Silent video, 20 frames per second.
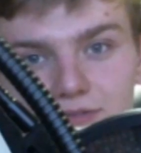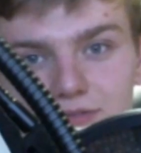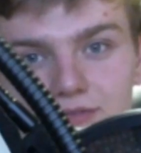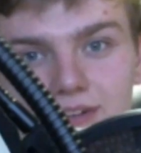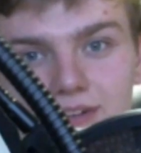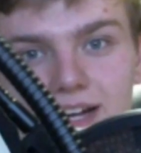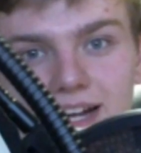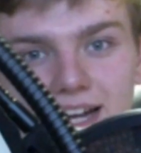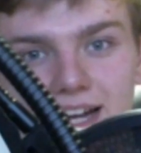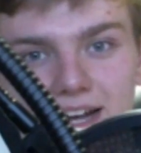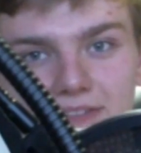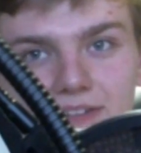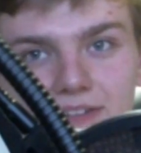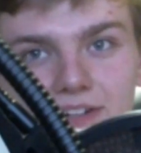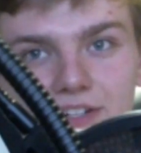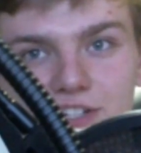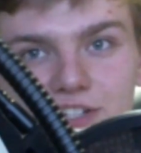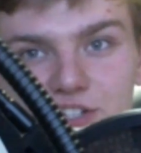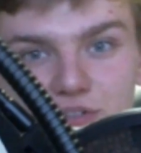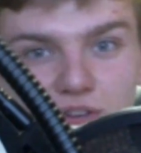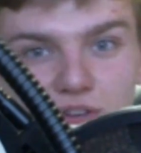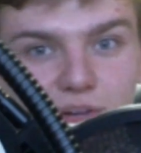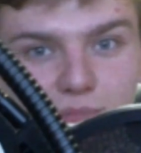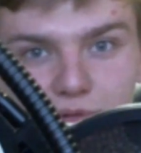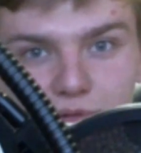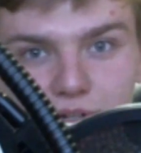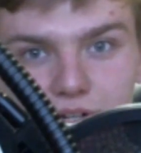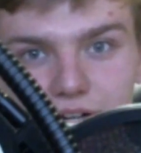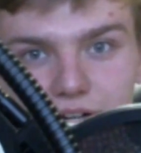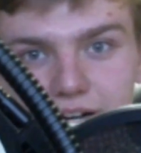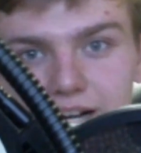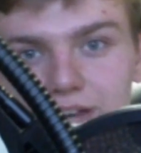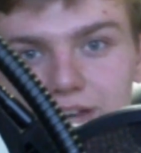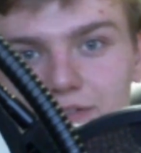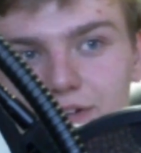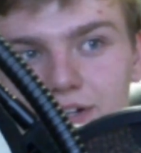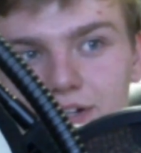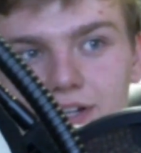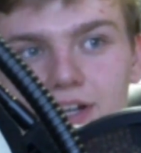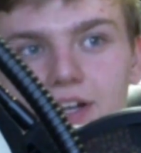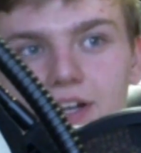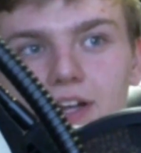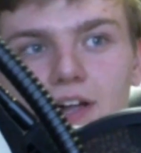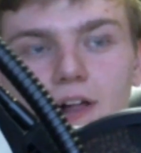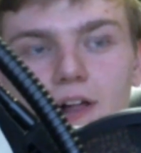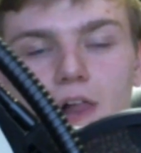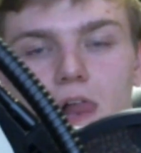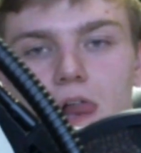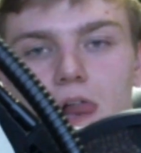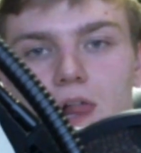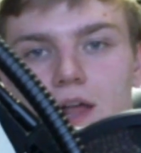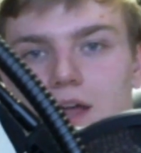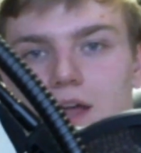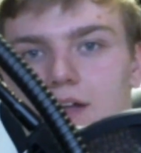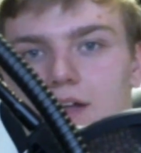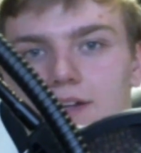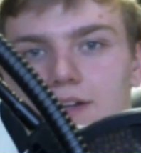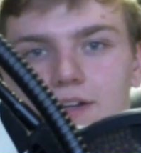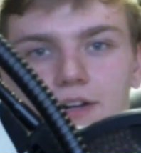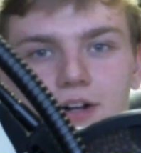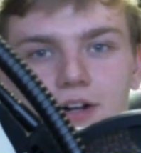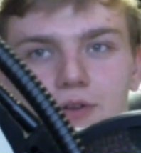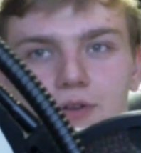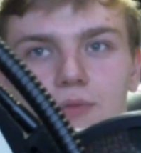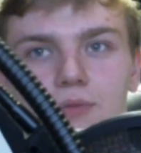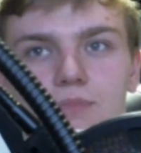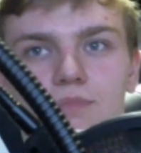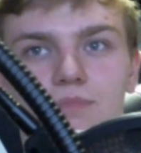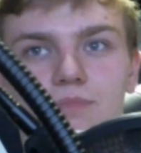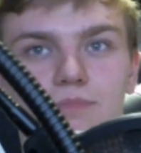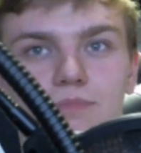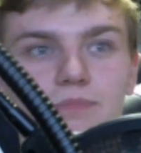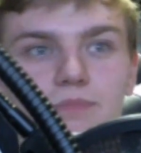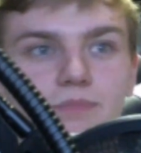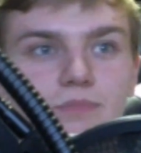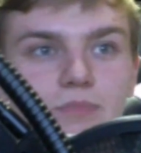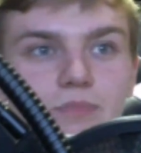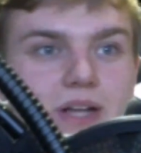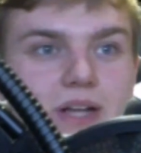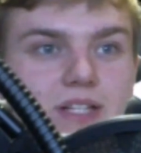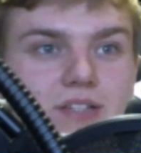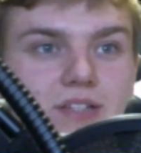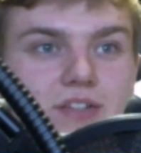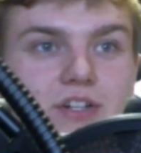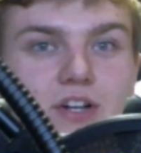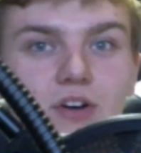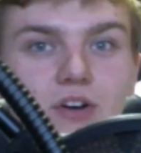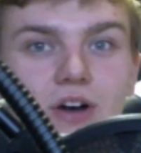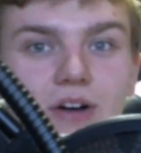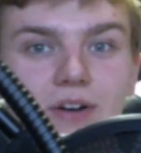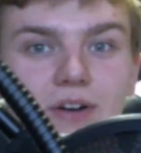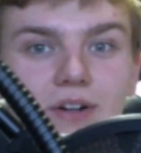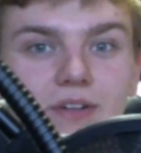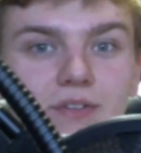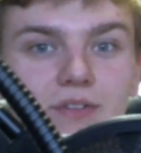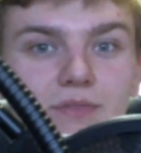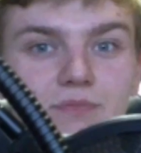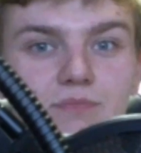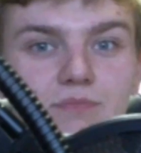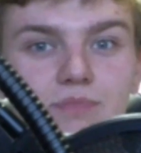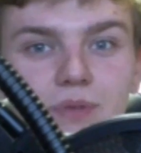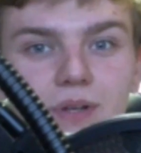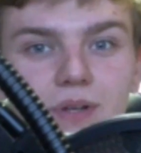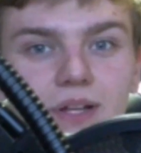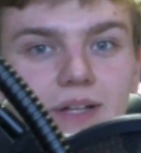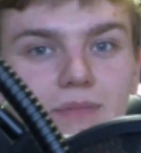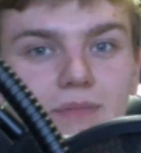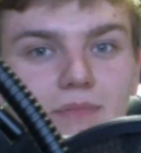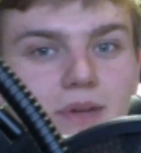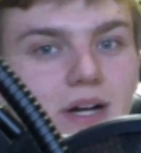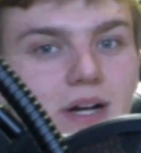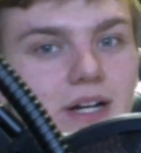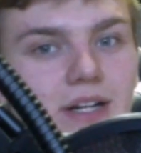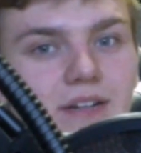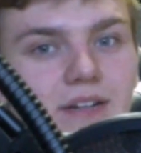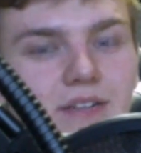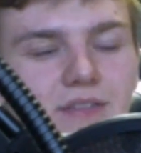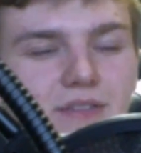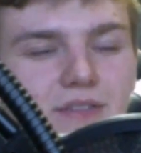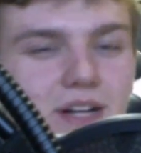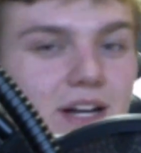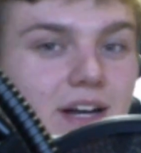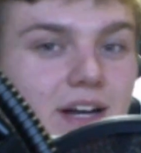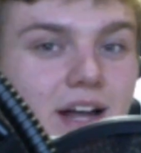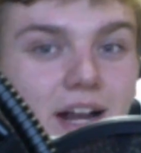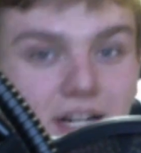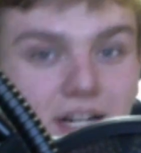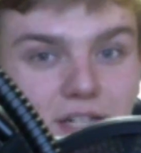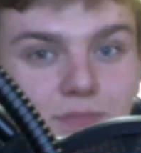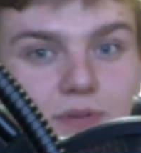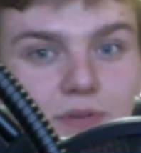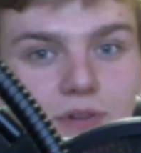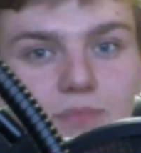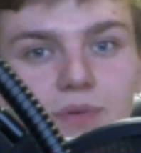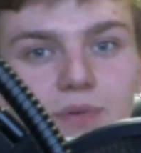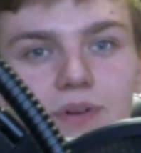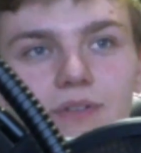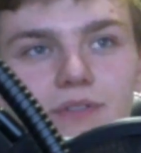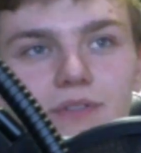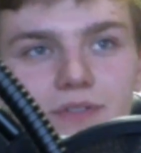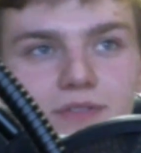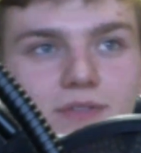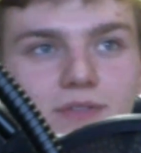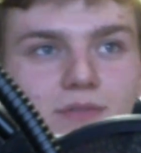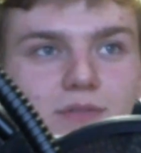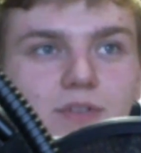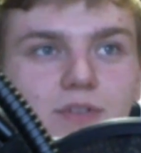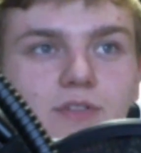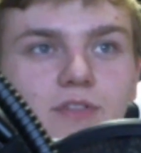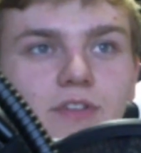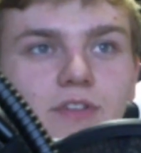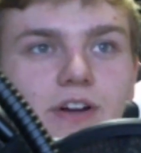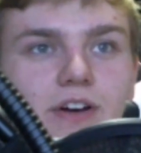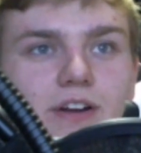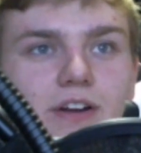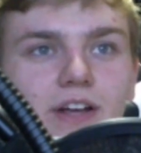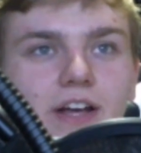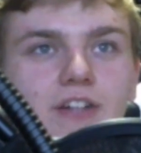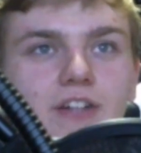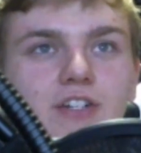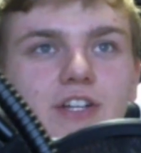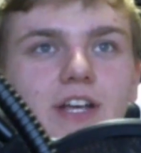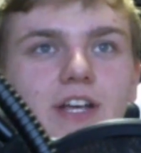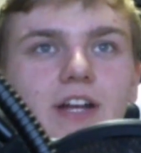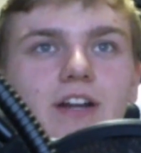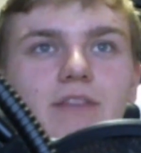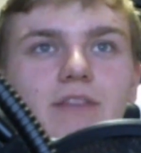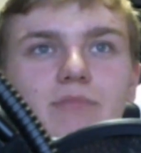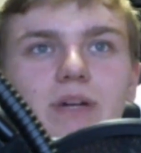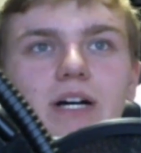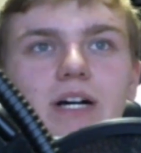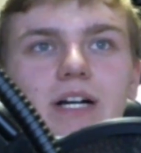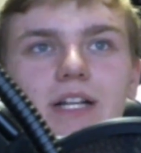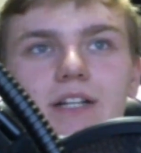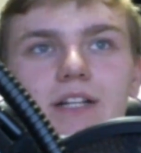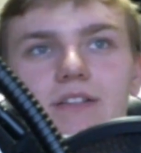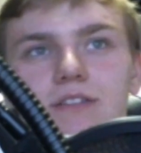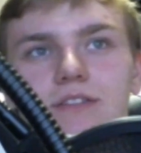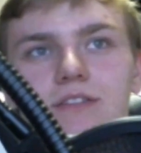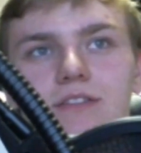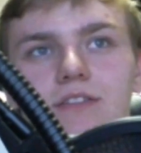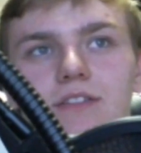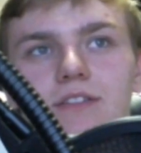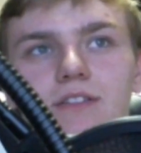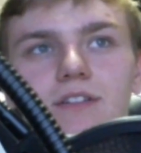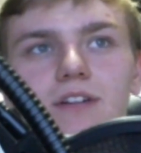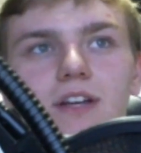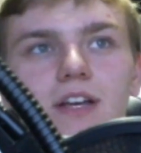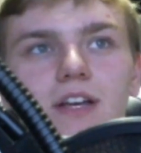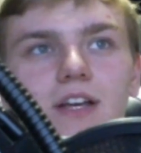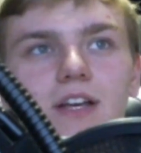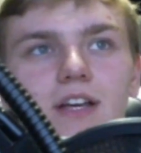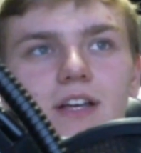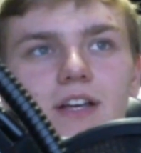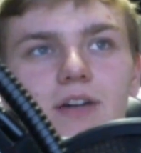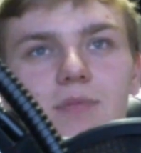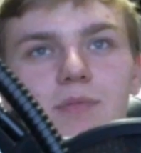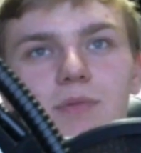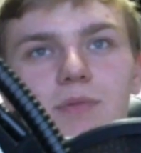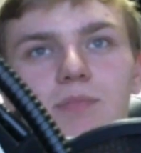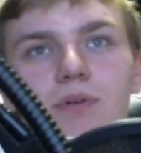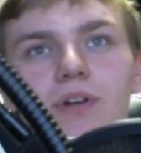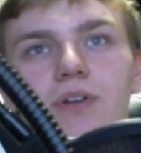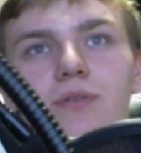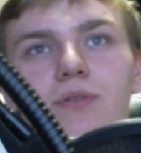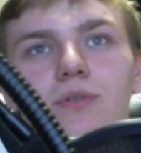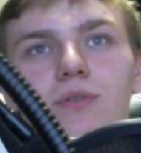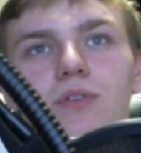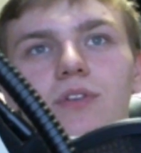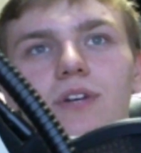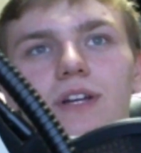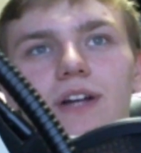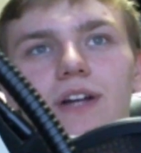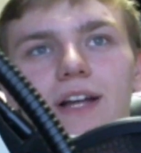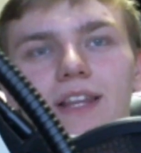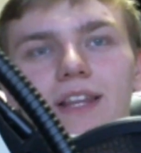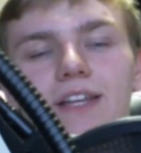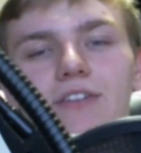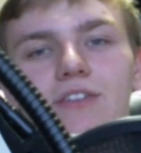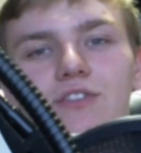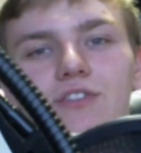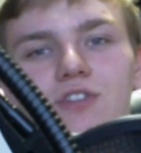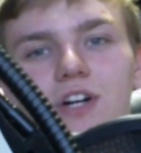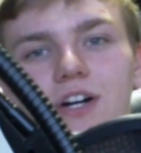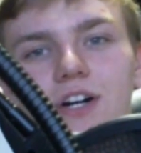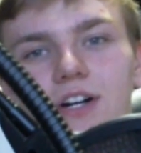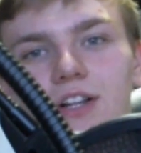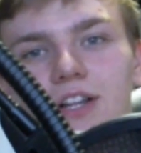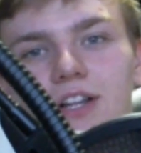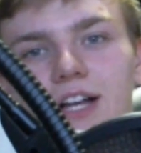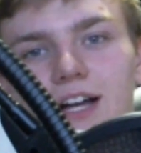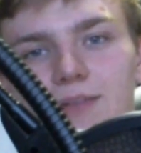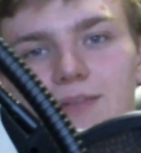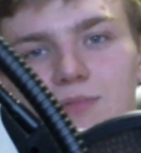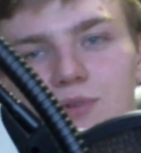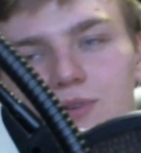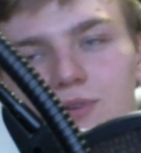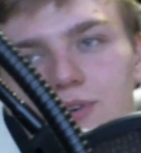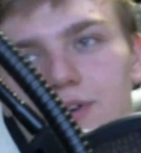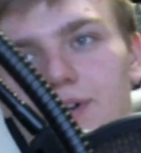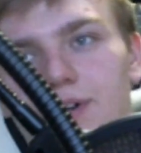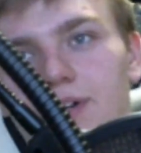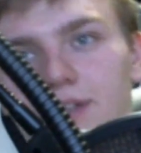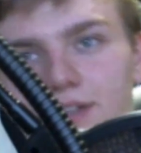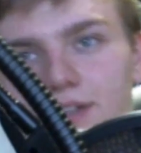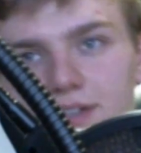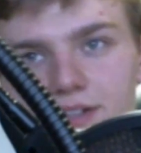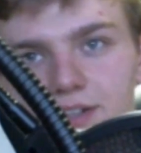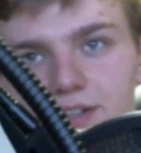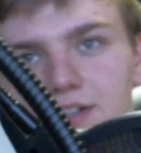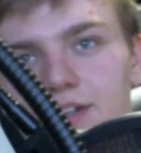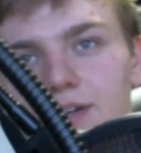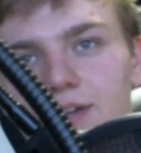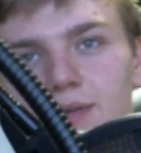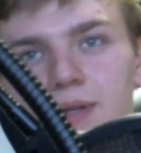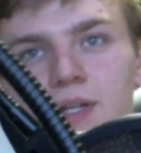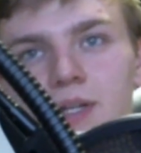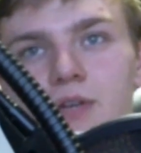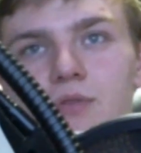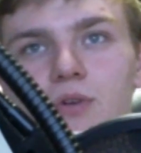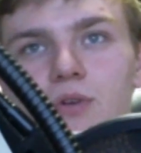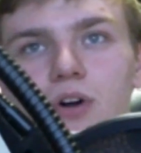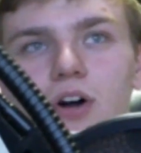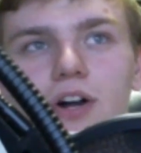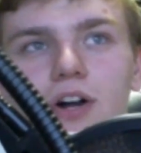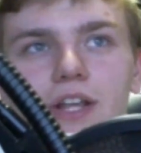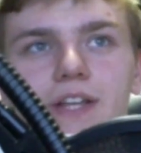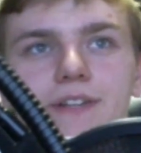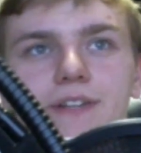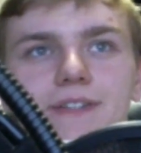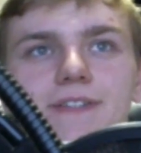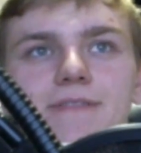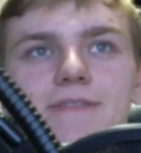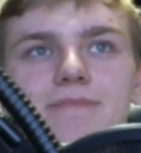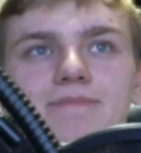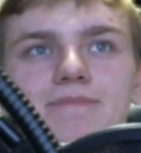Not having to script, not having to, you know, basically know how to be like a modding, not expert, but very educated in modding. And it'd be pretty cool. I think it would draw in a lot more newer audience.